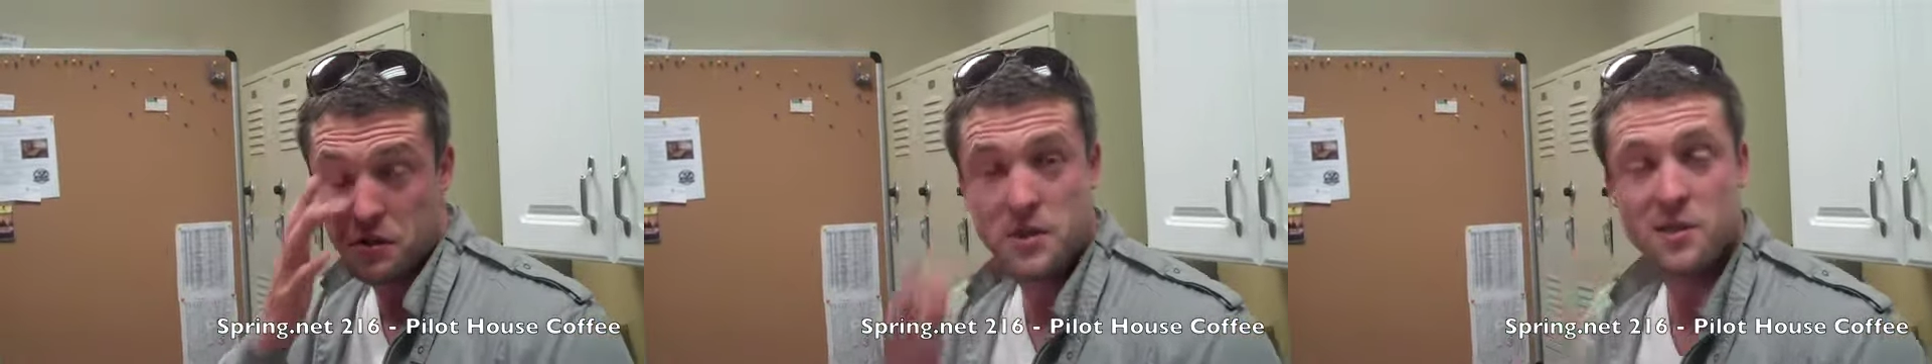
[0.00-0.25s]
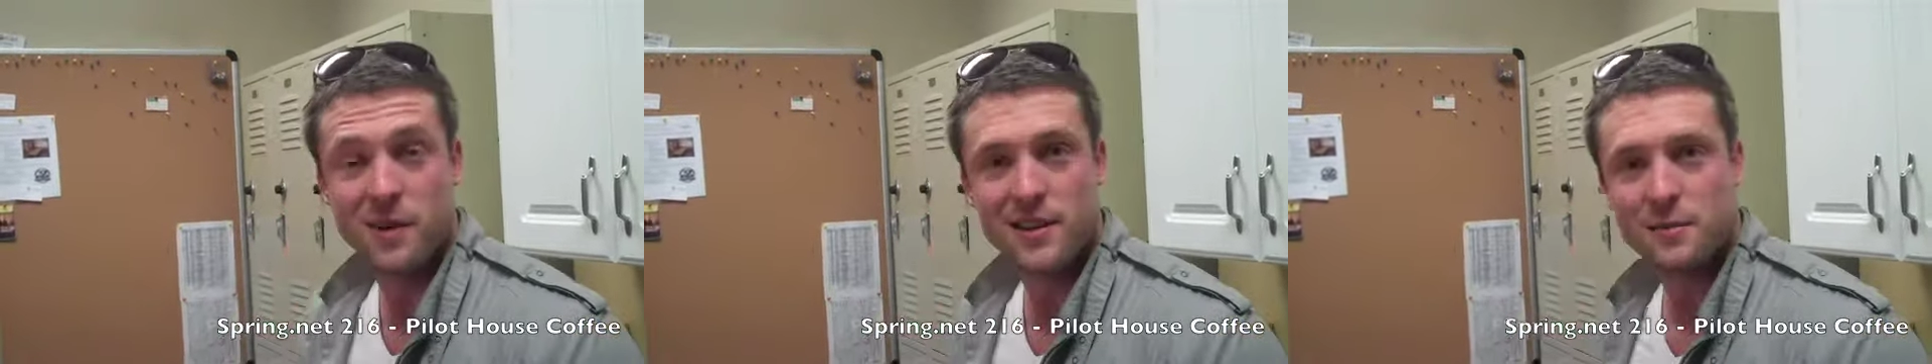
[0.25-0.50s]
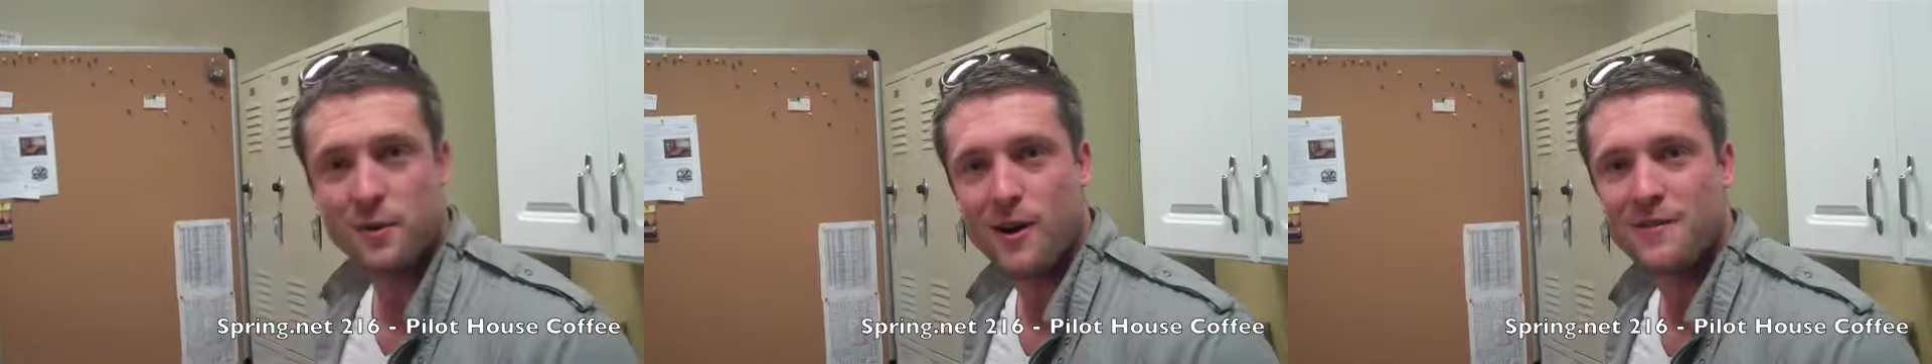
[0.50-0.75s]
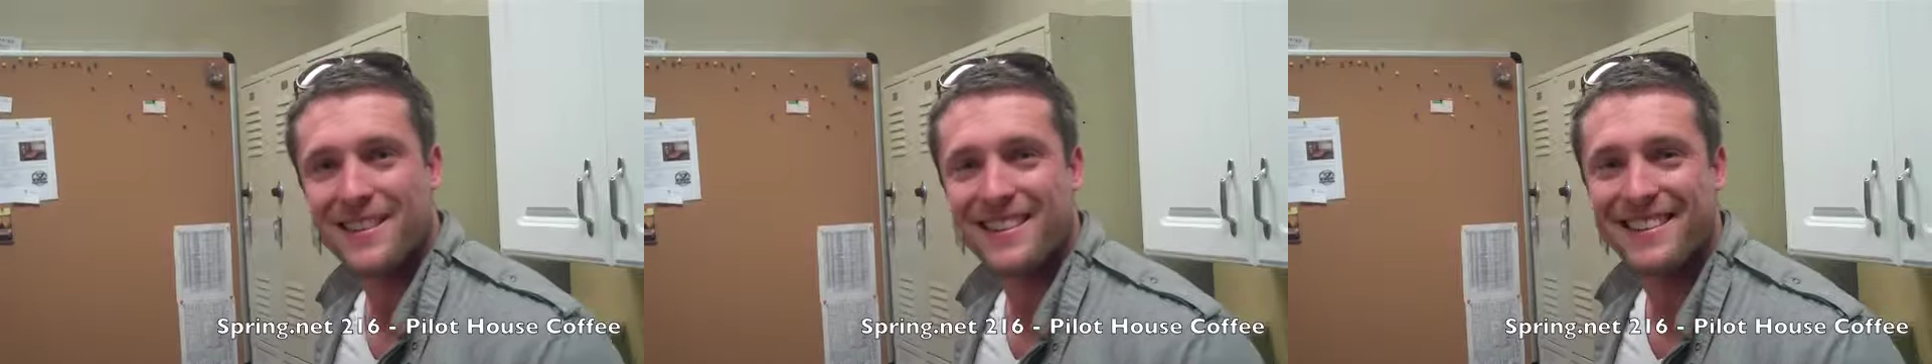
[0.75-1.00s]
We should buy some
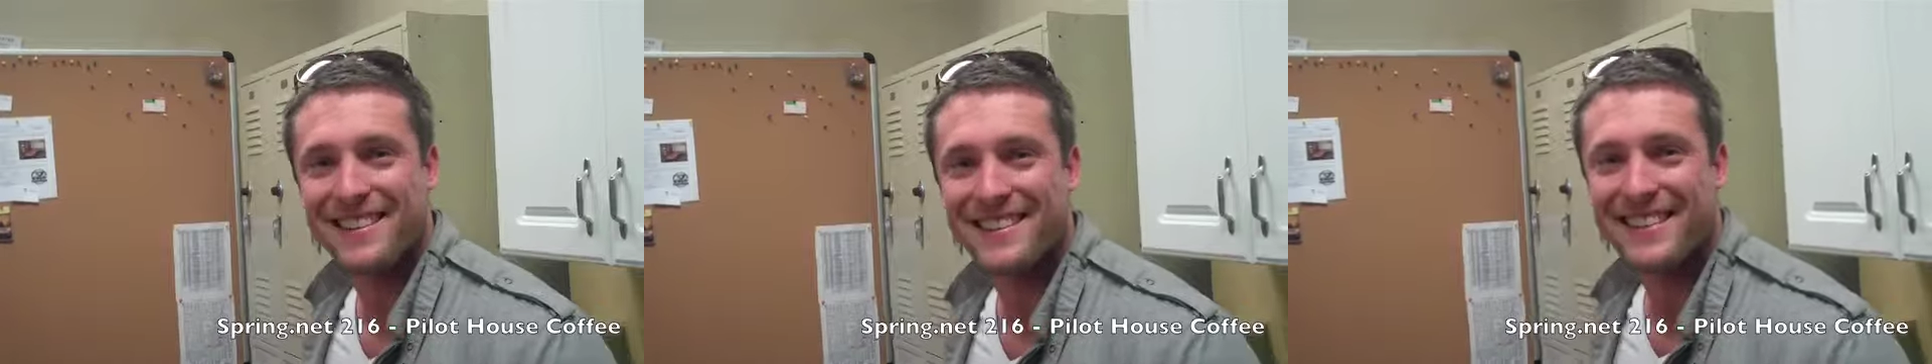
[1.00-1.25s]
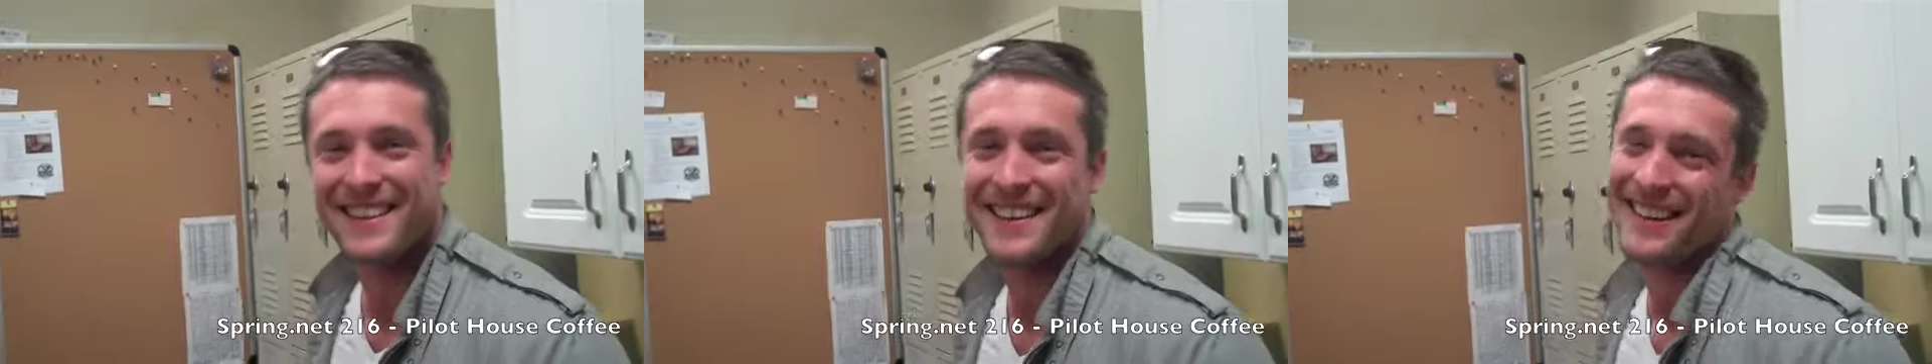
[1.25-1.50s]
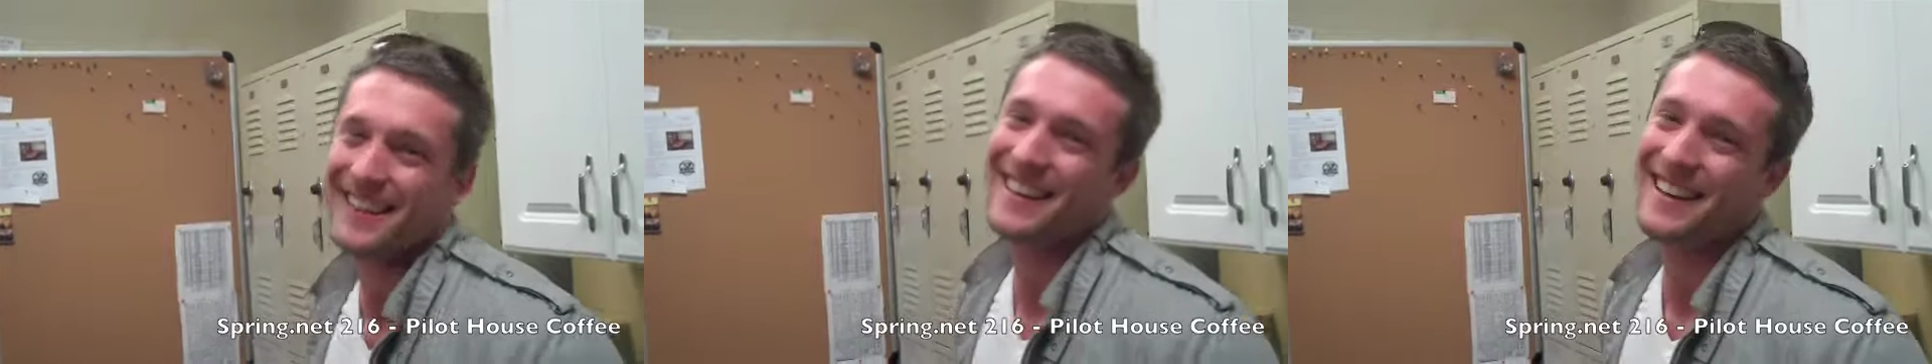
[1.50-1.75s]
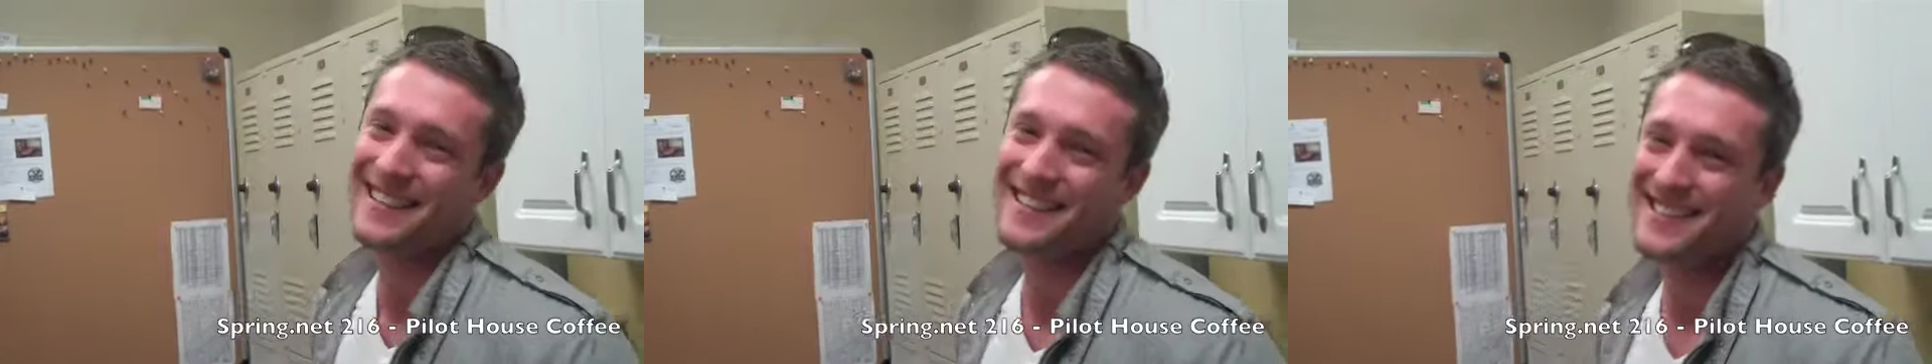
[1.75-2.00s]
coffee.
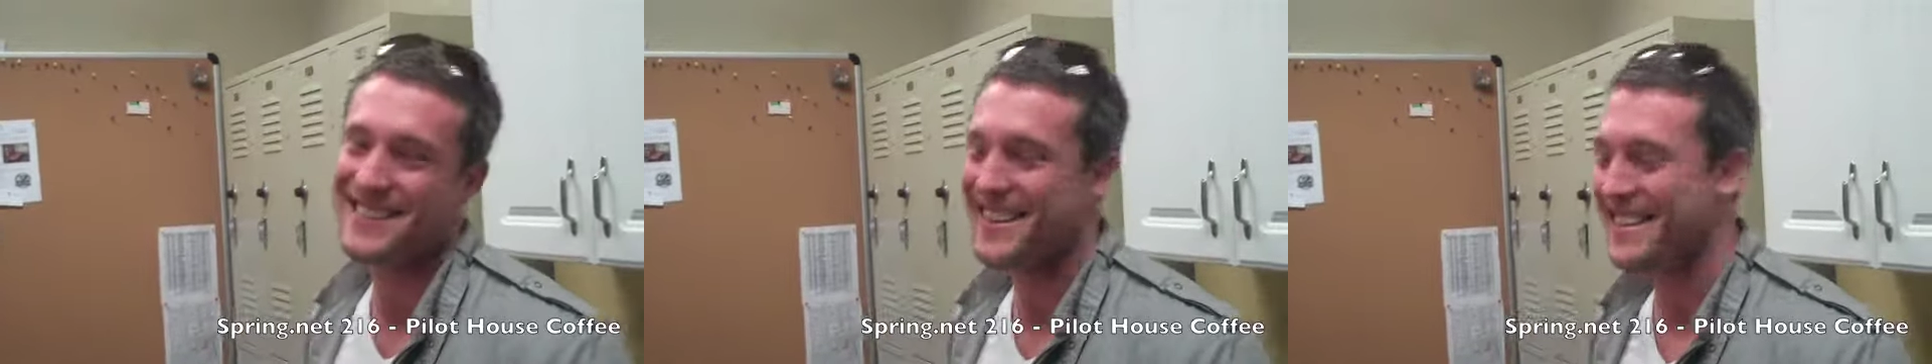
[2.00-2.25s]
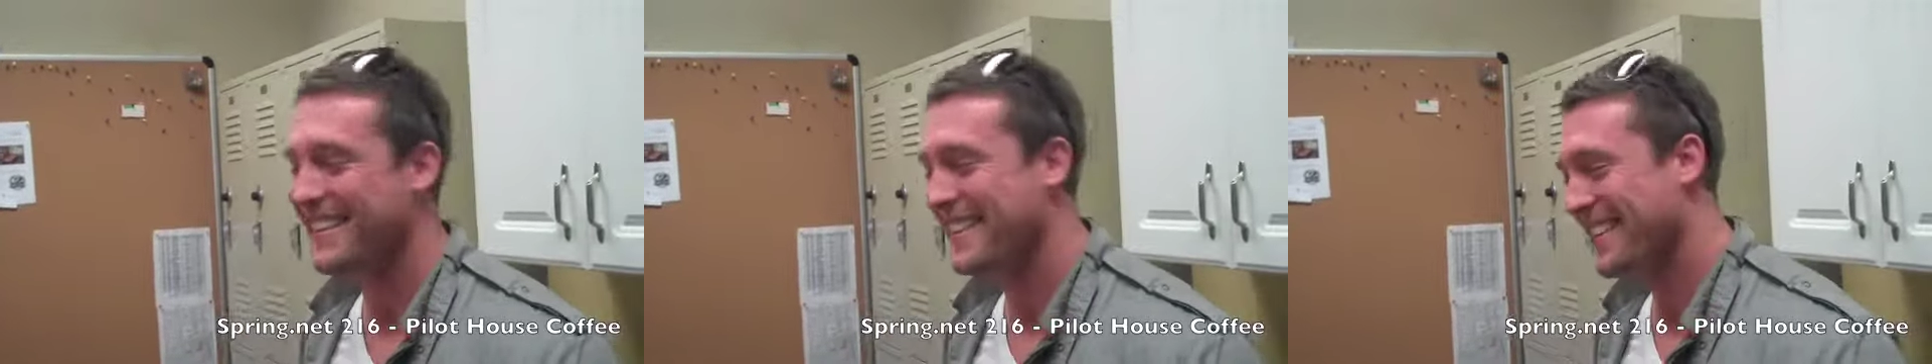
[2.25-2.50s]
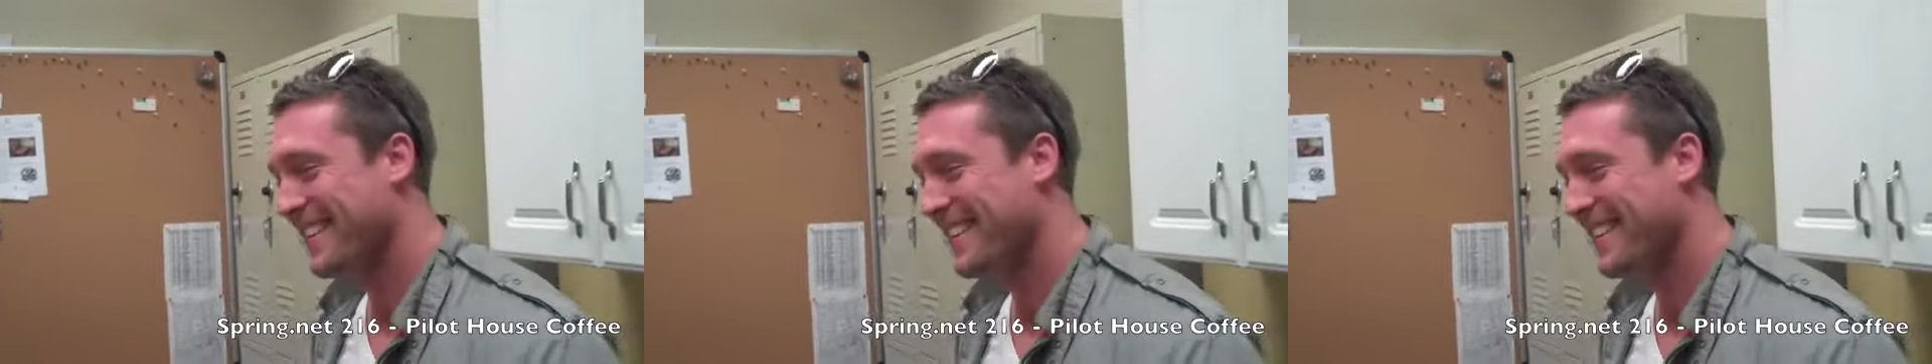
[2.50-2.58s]
Just kidding.